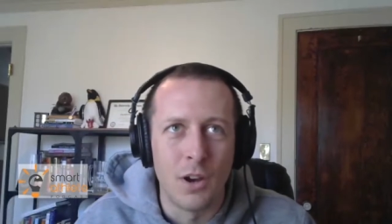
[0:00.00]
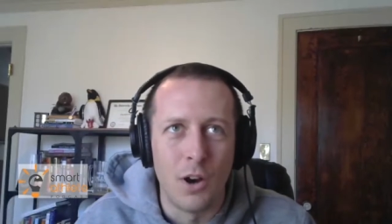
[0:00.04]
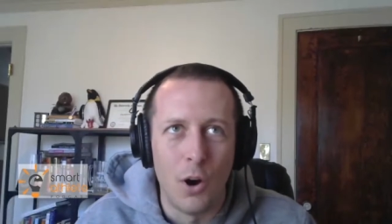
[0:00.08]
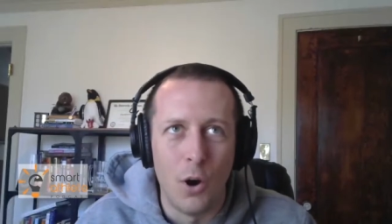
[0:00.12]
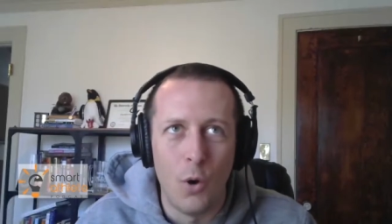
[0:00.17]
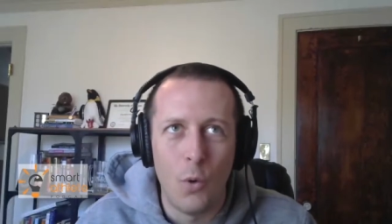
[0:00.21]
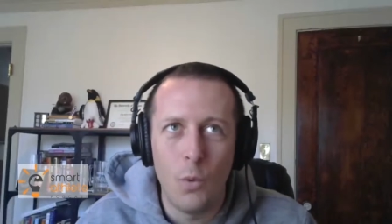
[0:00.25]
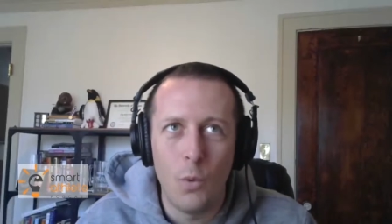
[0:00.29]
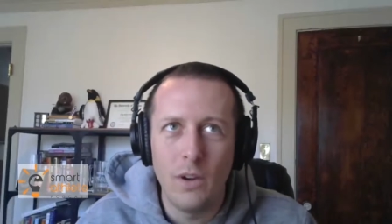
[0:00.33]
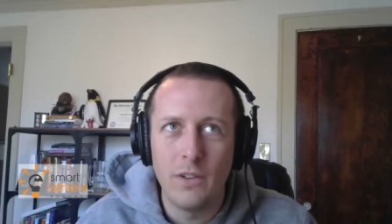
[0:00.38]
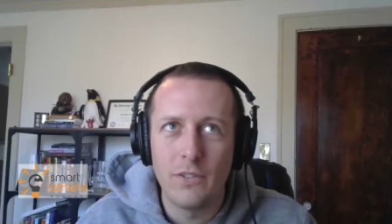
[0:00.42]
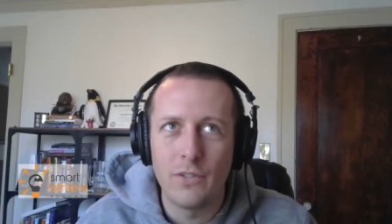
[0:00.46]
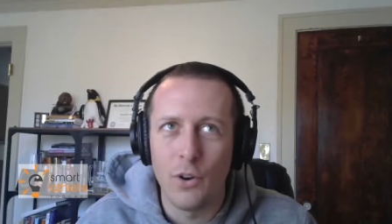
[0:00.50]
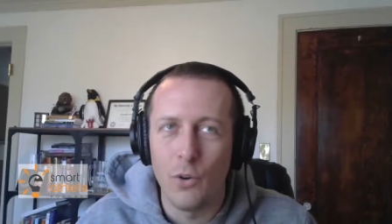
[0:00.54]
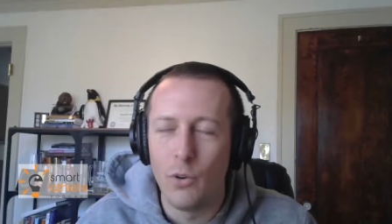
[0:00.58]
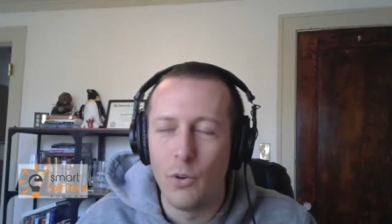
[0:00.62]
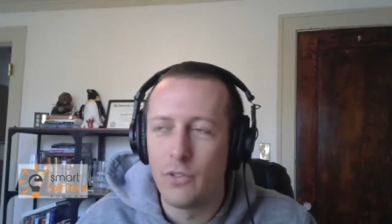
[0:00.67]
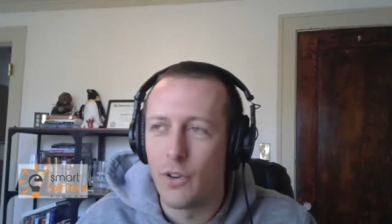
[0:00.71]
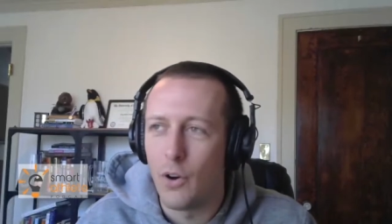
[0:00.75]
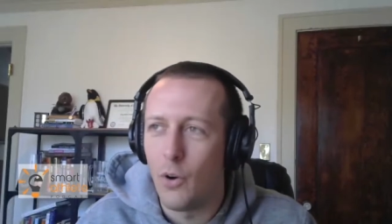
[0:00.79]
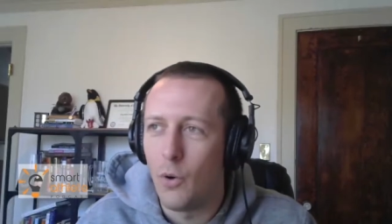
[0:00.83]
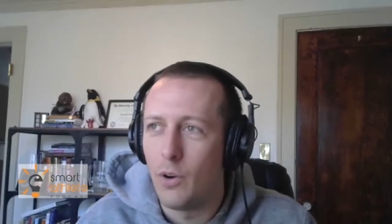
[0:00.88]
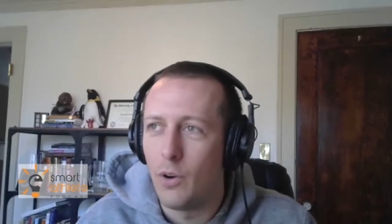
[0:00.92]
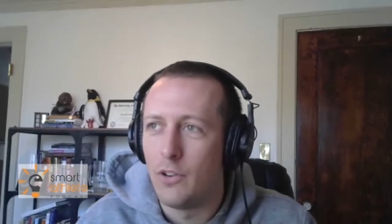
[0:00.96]
always,
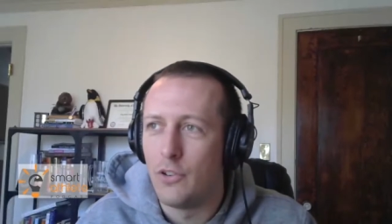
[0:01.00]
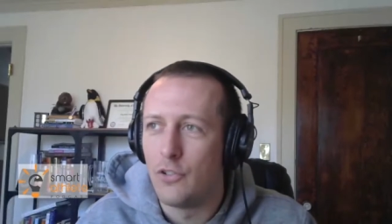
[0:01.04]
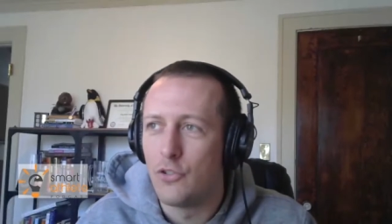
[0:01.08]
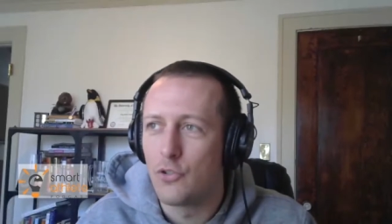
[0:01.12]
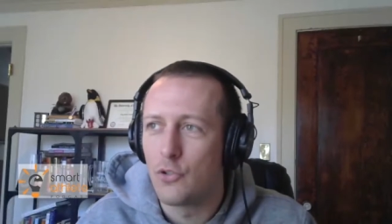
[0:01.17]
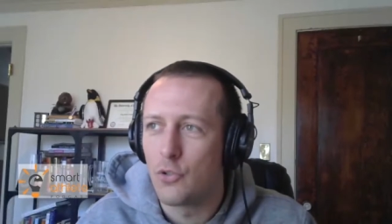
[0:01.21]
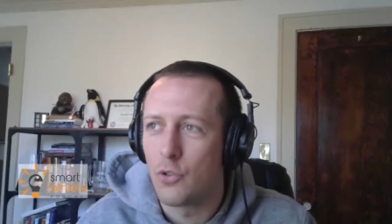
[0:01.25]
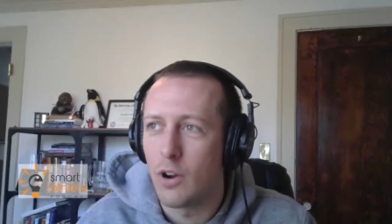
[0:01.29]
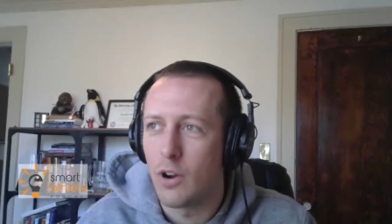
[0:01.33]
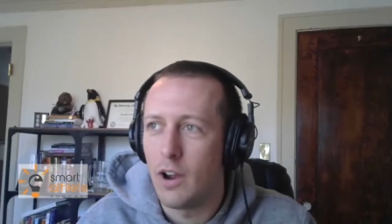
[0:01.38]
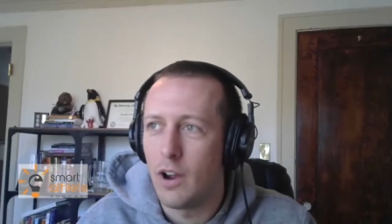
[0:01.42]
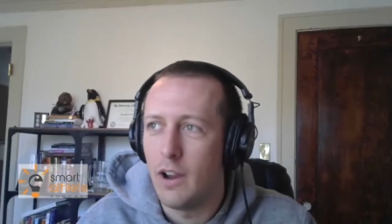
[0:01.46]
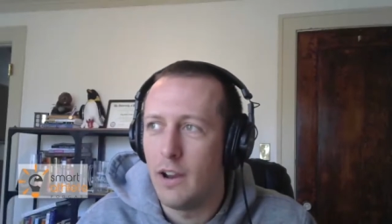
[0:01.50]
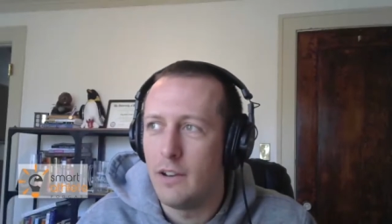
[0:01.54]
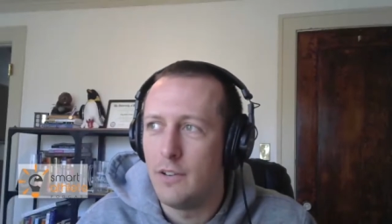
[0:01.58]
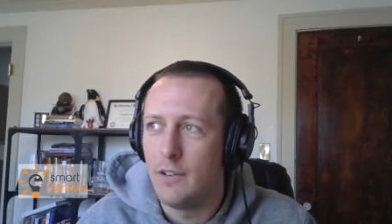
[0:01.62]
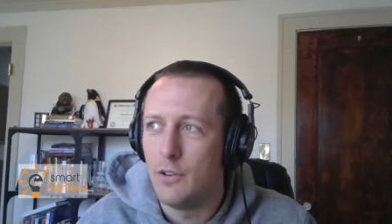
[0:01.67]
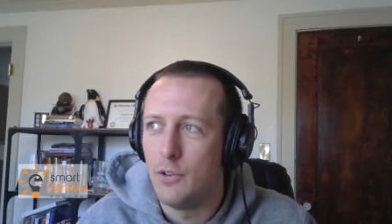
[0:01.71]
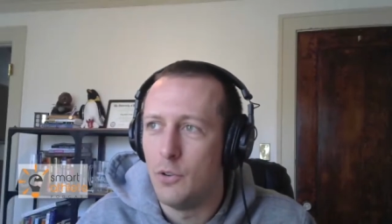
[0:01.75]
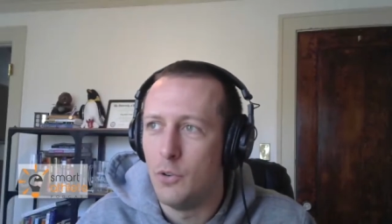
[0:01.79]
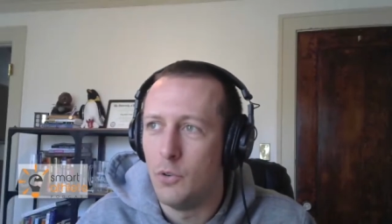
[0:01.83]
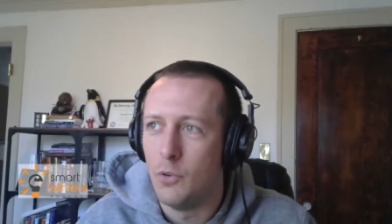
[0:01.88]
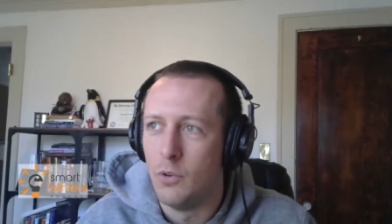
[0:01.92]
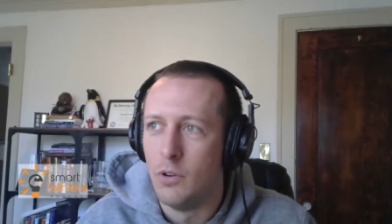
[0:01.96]
always, always try
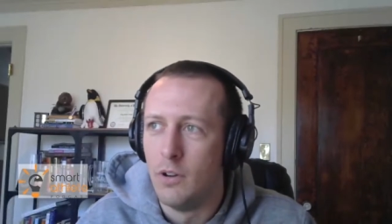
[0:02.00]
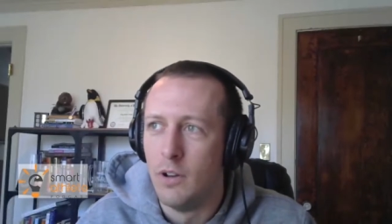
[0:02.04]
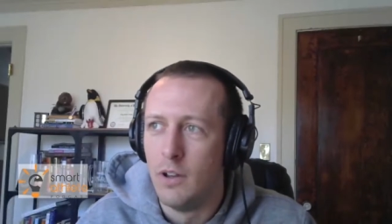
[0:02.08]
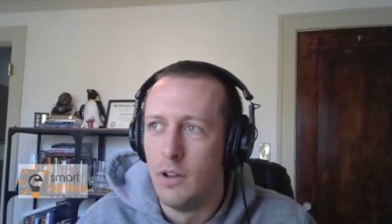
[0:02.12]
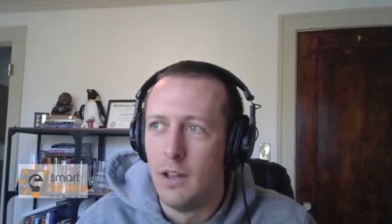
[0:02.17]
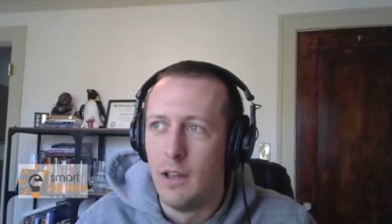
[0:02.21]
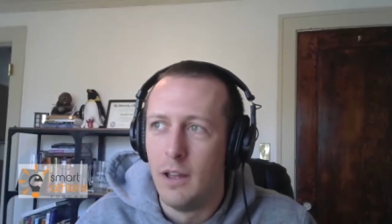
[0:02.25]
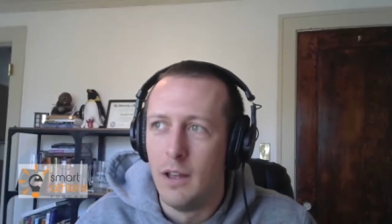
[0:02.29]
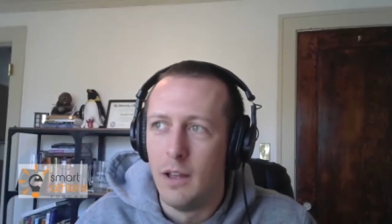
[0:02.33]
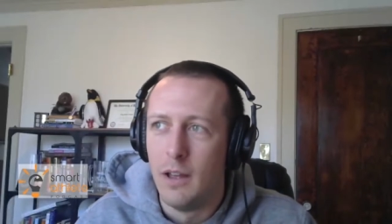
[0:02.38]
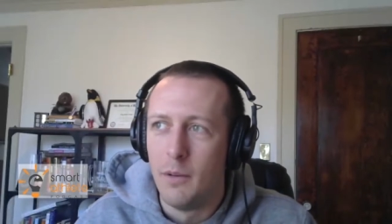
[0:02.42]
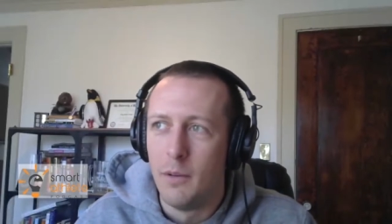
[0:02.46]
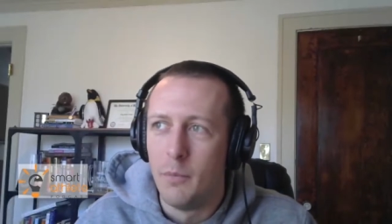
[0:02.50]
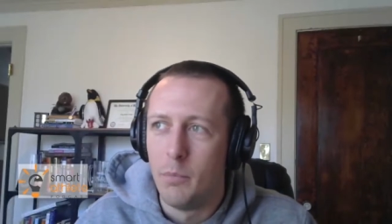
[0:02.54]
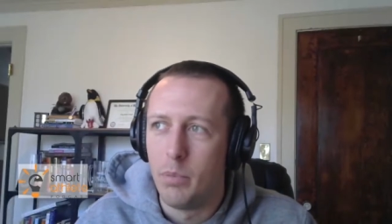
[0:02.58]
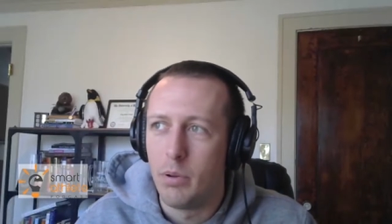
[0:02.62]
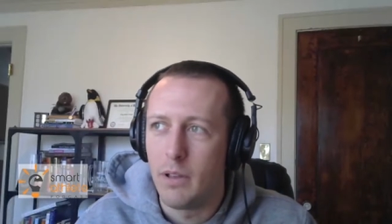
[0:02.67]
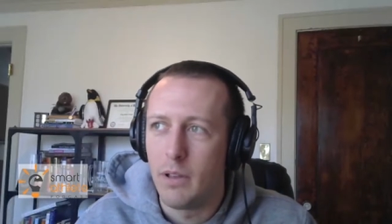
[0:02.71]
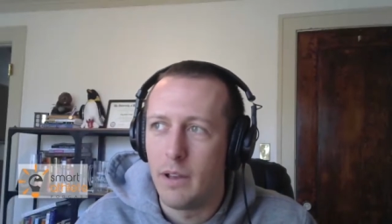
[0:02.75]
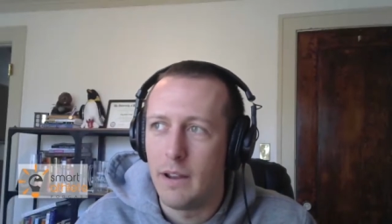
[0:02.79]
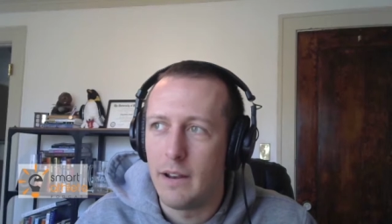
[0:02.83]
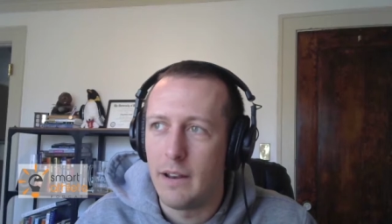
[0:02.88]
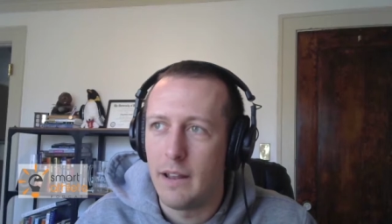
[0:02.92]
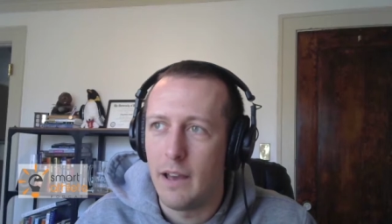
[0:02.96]
to
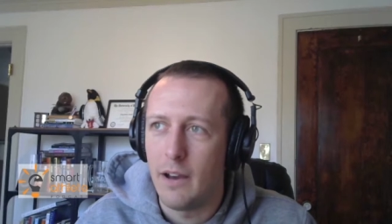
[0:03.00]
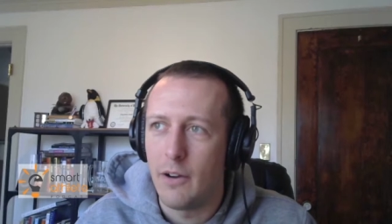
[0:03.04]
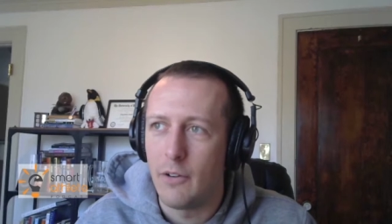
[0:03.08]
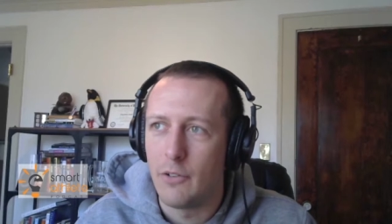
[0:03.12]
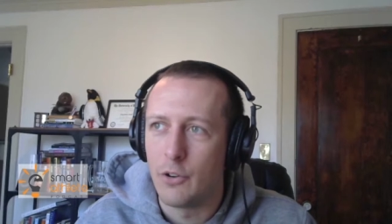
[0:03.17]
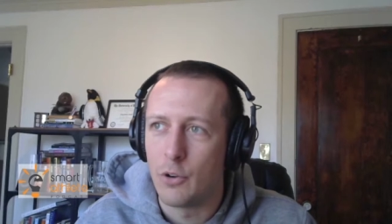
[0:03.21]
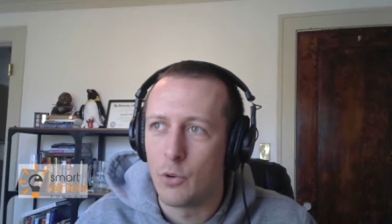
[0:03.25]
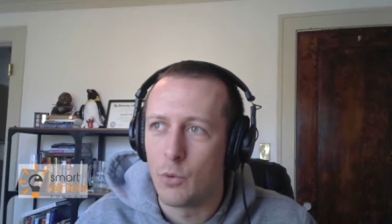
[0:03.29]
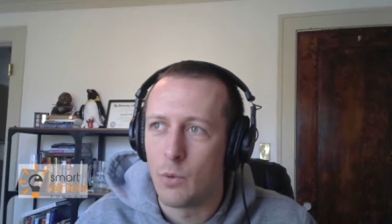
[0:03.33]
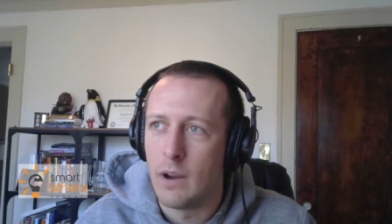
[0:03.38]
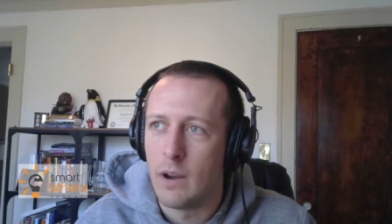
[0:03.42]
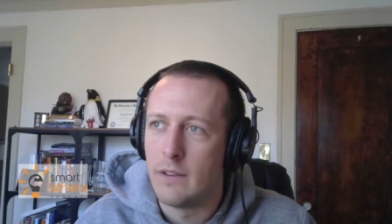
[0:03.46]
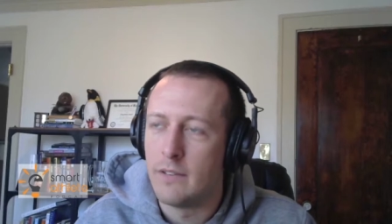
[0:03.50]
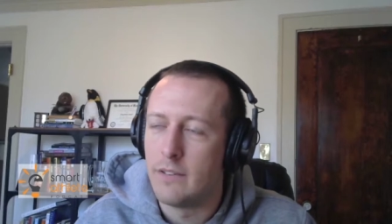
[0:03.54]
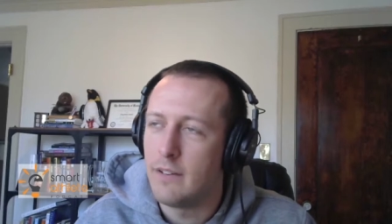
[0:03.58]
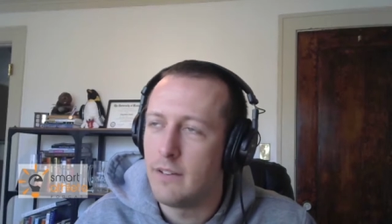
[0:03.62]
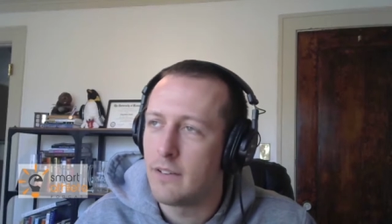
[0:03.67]
plan out your race.